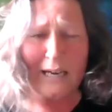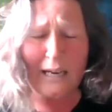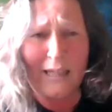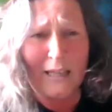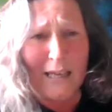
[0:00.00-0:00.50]
And I
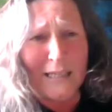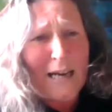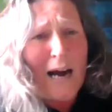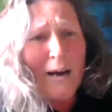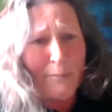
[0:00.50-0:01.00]
think that's
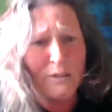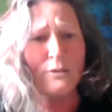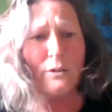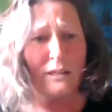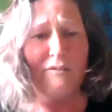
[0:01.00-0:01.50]

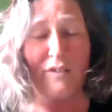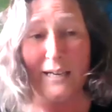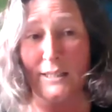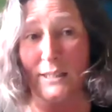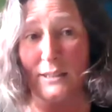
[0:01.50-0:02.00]
absolutely
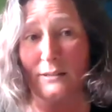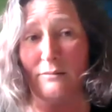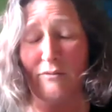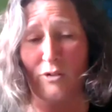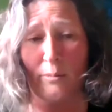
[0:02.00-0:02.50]
vital
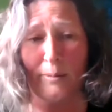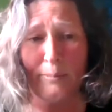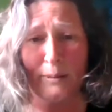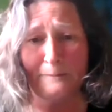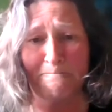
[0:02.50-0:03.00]
for
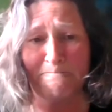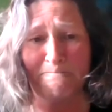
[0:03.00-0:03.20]
people.